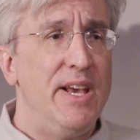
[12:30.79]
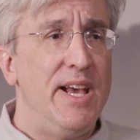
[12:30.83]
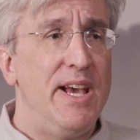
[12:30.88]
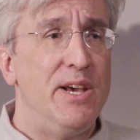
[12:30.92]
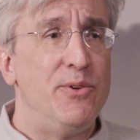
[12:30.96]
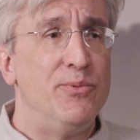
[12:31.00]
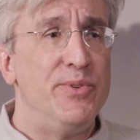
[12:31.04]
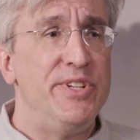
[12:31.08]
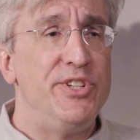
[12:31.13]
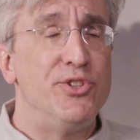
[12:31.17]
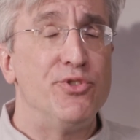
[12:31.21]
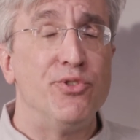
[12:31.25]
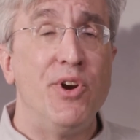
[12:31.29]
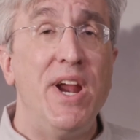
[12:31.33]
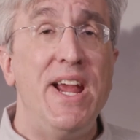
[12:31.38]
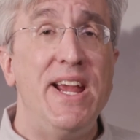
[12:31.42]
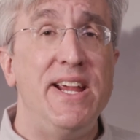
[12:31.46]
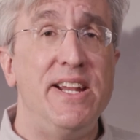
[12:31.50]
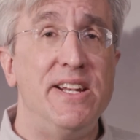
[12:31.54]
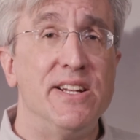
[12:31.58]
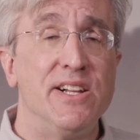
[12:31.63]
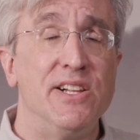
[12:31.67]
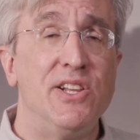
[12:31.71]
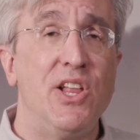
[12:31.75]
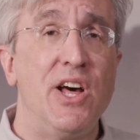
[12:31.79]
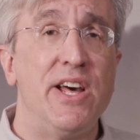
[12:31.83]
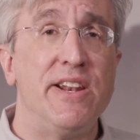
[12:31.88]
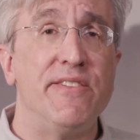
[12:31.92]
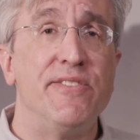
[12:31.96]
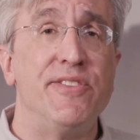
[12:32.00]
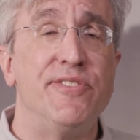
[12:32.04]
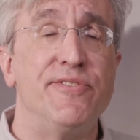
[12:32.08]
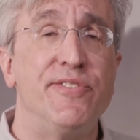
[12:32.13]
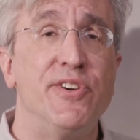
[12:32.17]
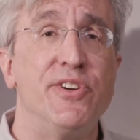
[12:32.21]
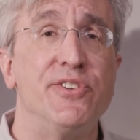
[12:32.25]
we trained a lot
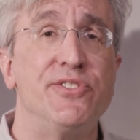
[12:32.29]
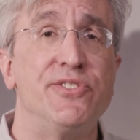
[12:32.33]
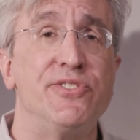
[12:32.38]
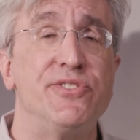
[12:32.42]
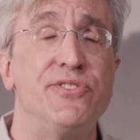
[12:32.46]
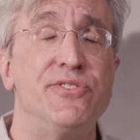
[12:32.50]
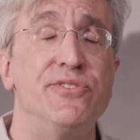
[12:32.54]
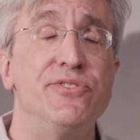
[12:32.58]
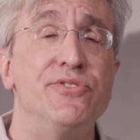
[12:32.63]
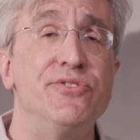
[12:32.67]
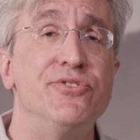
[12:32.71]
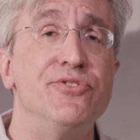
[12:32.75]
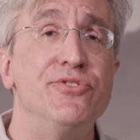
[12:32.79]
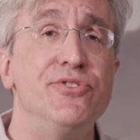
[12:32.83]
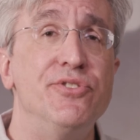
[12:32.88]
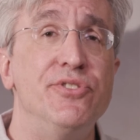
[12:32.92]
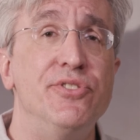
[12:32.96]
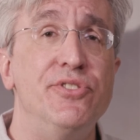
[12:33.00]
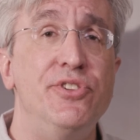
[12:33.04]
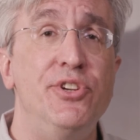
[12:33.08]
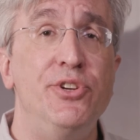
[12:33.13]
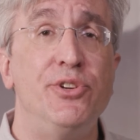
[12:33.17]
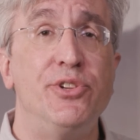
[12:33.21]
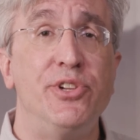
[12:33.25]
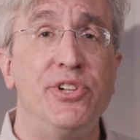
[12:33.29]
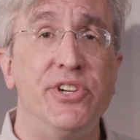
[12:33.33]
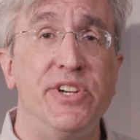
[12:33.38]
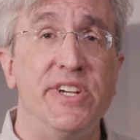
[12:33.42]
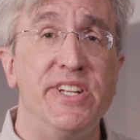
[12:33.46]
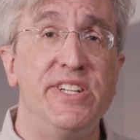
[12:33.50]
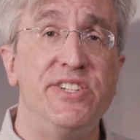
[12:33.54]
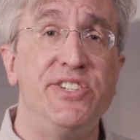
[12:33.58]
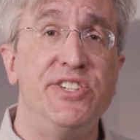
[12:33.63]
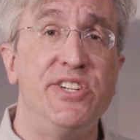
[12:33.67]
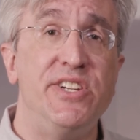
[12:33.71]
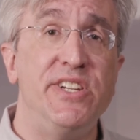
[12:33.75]
of the first nuclear
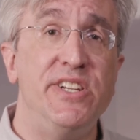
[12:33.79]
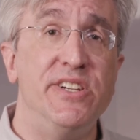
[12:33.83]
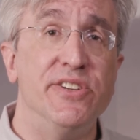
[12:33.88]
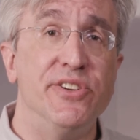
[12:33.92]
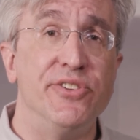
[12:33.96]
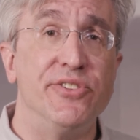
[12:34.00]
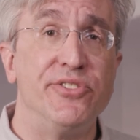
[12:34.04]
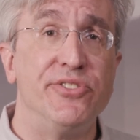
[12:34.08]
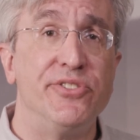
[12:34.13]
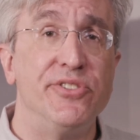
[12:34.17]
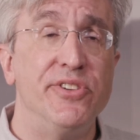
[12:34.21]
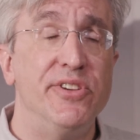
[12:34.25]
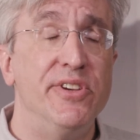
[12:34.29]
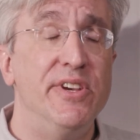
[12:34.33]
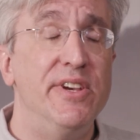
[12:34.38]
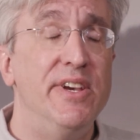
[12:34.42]
engineers.